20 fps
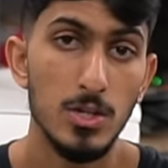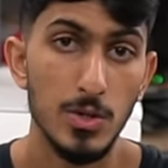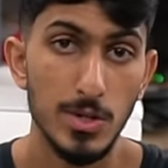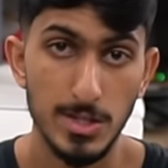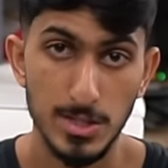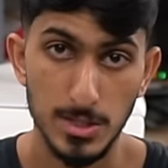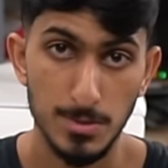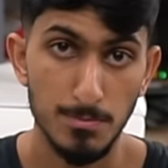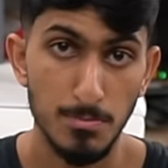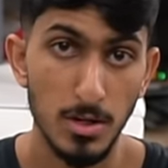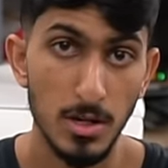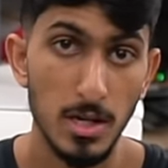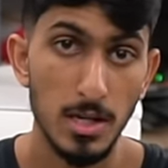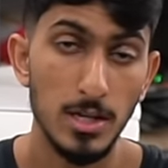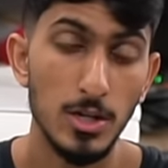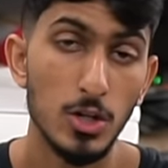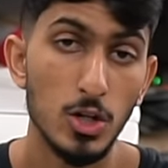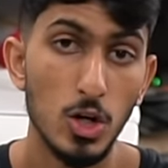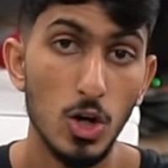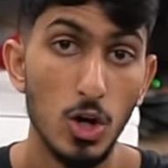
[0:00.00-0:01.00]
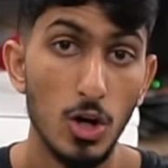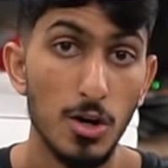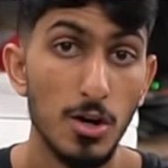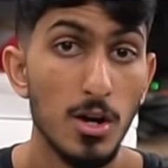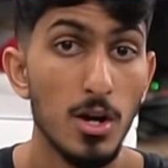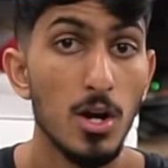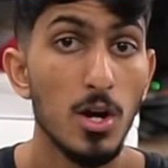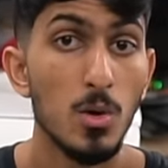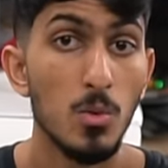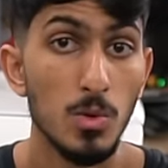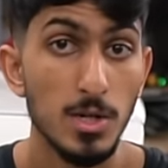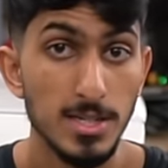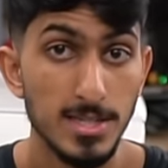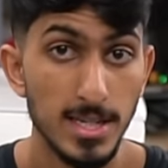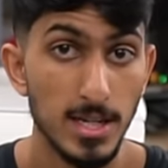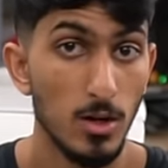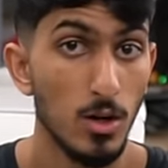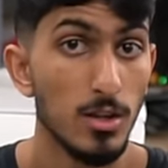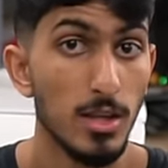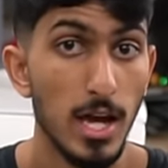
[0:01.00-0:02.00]
You can just put it in your car,
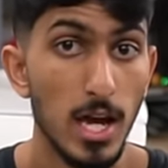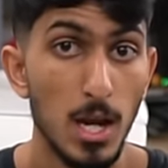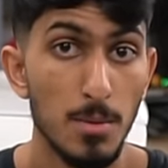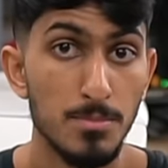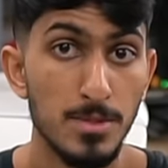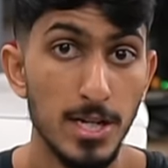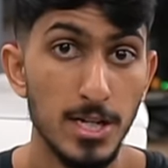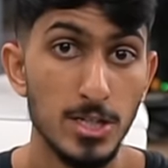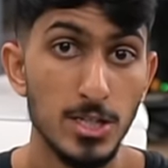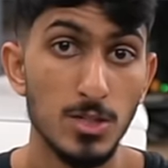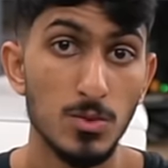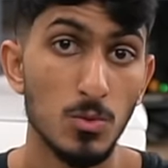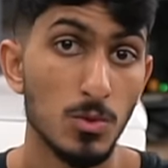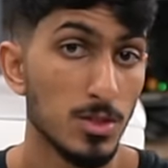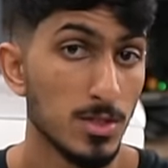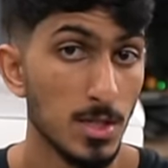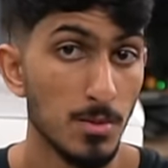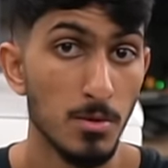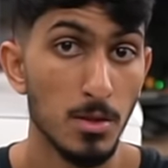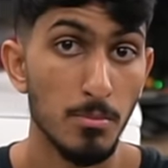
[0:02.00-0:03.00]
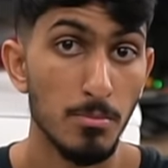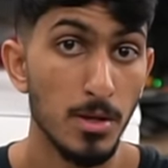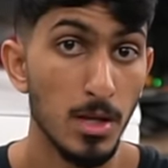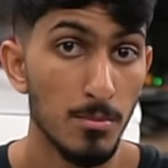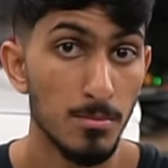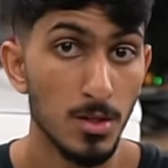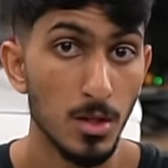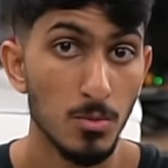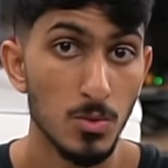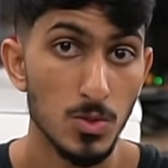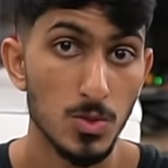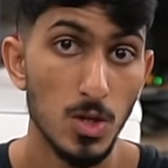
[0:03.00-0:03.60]
reset all the adaptations with some of the BMW